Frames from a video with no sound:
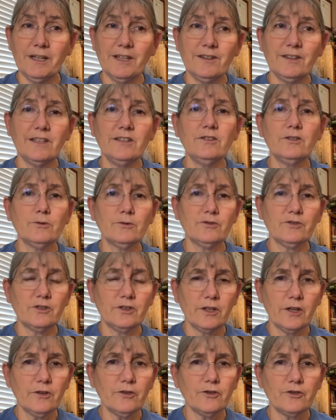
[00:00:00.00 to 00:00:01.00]
And then there was
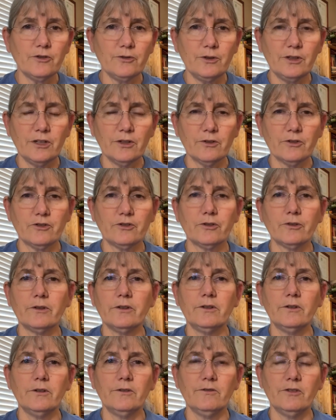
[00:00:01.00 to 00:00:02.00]
another 2 years during
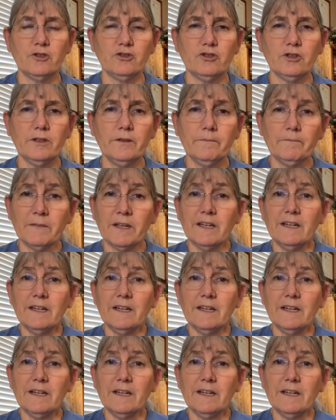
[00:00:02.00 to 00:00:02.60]
the novitiate.